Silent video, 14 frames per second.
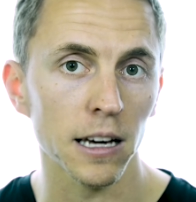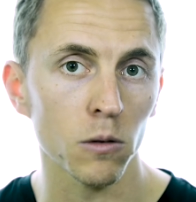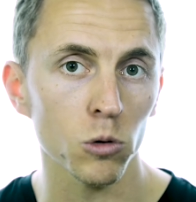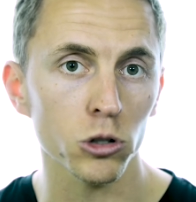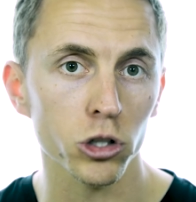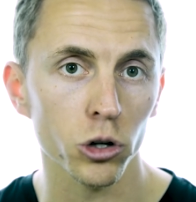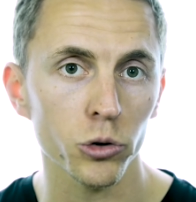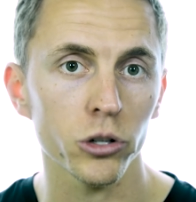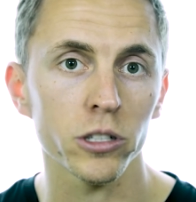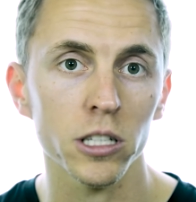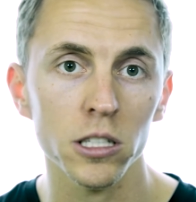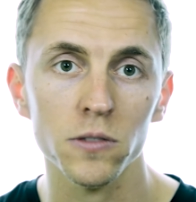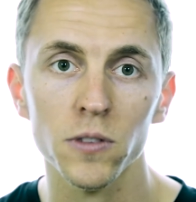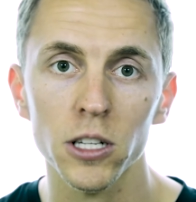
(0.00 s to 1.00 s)
I will show you in
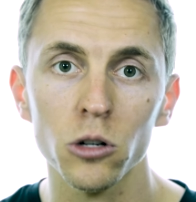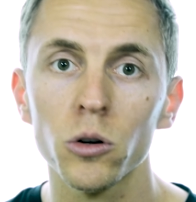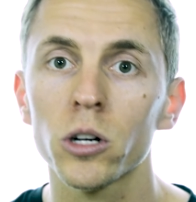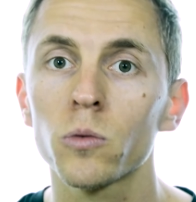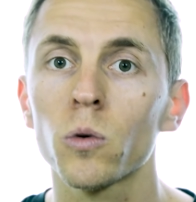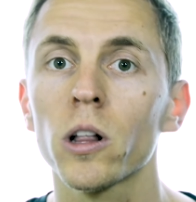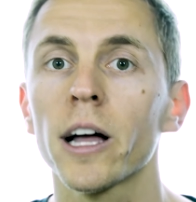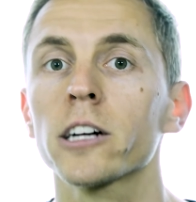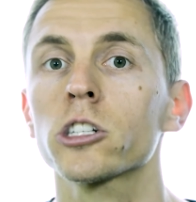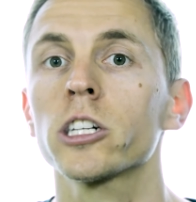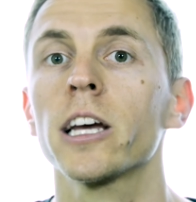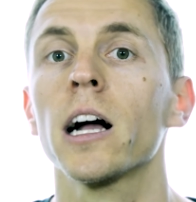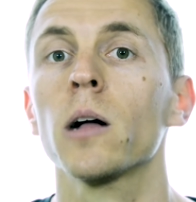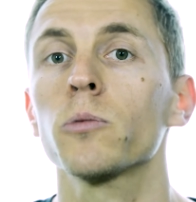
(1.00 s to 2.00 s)
this video, it will
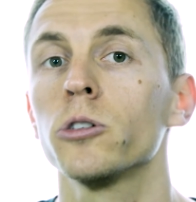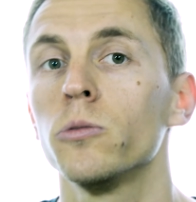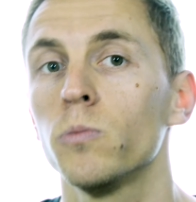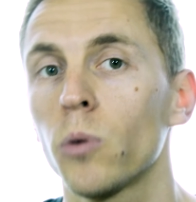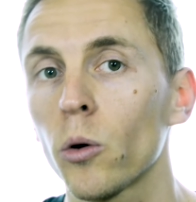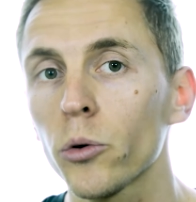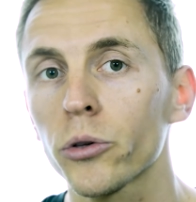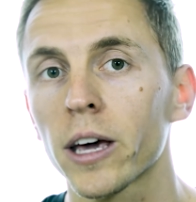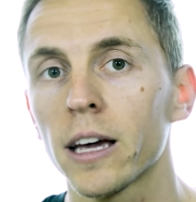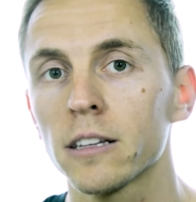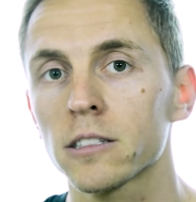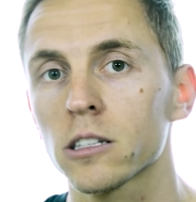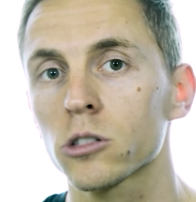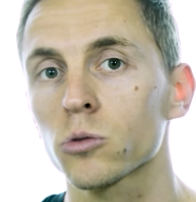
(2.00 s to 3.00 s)
actually help you in both
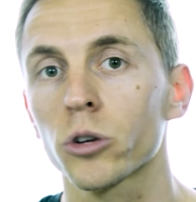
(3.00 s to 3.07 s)
cases,